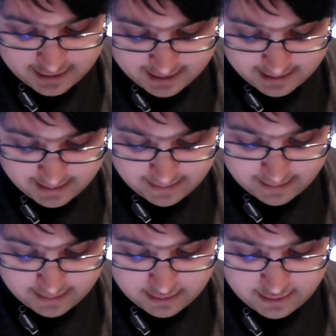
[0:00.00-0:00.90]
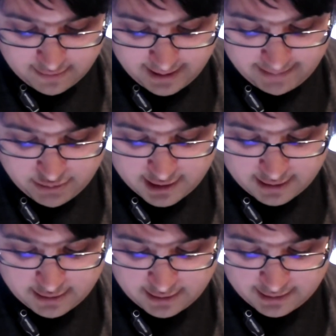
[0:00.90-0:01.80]
the New
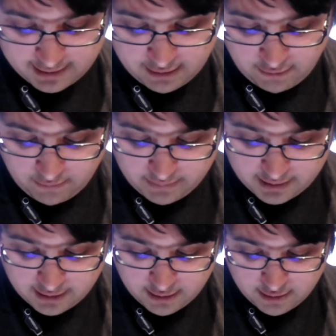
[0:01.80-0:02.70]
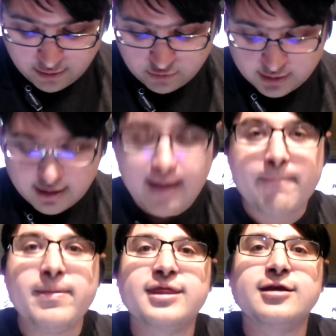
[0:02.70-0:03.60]
Hampshire Nursing Homes host
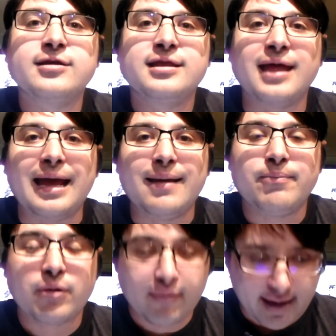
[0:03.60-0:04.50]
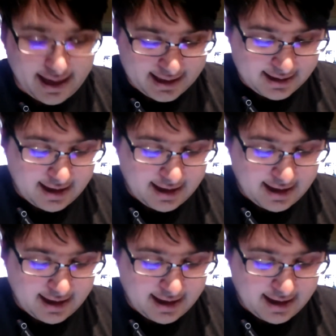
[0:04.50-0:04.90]
Mother's Day Parade.